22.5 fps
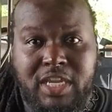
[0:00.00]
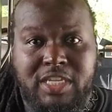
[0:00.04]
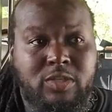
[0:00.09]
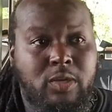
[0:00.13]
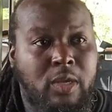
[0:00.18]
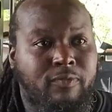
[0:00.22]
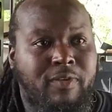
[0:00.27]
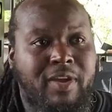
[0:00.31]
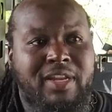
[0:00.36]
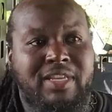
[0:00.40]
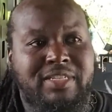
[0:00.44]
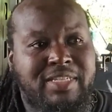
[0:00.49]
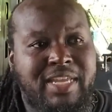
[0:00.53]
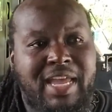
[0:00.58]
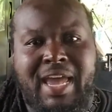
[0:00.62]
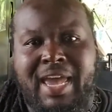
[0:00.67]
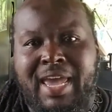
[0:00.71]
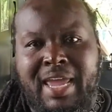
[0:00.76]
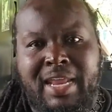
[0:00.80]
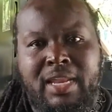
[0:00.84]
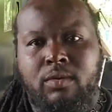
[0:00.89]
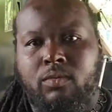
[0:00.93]
So if I
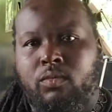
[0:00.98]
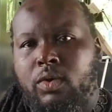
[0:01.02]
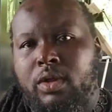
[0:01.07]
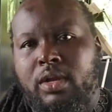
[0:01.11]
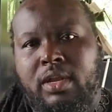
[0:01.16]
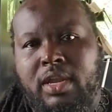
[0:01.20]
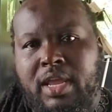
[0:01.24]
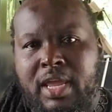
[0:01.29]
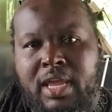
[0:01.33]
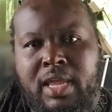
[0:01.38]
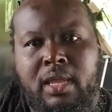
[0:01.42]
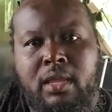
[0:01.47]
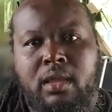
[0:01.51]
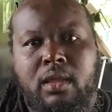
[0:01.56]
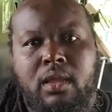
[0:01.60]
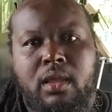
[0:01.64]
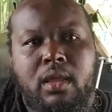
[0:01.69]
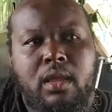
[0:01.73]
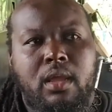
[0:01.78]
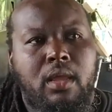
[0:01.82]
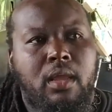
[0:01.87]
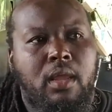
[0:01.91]
decide one day
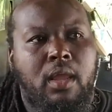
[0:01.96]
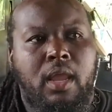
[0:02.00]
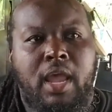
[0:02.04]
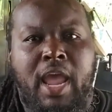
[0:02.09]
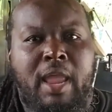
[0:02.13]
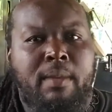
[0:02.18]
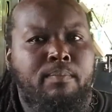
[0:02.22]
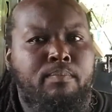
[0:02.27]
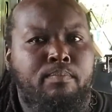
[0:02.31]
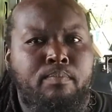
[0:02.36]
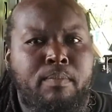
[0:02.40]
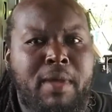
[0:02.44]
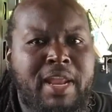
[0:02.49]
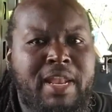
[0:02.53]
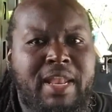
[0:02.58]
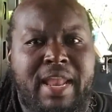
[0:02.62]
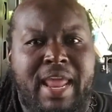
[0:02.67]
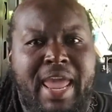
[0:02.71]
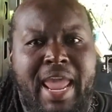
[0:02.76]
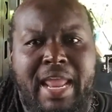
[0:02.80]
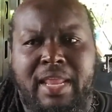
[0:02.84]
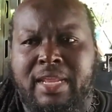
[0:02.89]
at
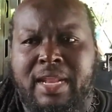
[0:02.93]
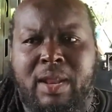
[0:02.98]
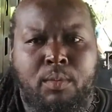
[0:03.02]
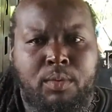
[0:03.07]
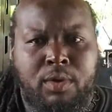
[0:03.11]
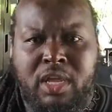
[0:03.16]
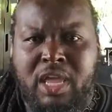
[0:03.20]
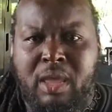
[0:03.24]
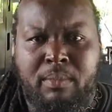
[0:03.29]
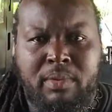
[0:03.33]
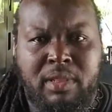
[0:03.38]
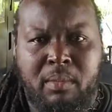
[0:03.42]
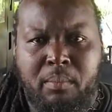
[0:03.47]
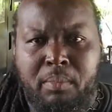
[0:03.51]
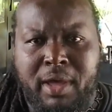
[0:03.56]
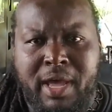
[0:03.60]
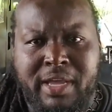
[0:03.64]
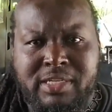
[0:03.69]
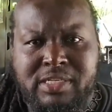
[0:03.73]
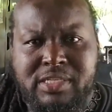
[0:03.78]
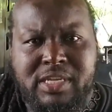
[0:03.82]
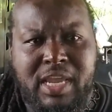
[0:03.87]
midnight that I want to come in the
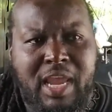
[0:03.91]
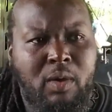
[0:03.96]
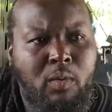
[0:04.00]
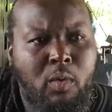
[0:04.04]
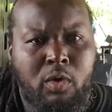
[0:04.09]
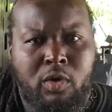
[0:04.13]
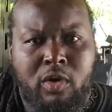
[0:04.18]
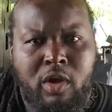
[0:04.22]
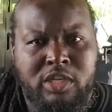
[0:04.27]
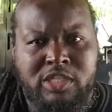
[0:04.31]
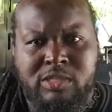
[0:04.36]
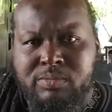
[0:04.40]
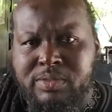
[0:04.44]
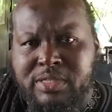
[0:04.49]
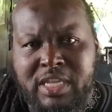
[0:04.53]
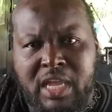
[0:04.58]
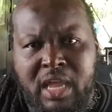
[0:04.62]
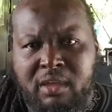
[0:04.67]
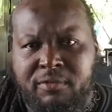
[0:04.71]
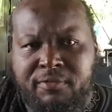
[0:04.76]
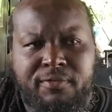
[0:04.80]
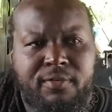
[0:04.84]
bus and work on some
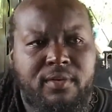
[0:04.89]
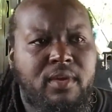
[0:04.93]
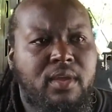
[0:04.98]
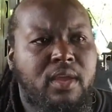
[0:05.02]
stuff,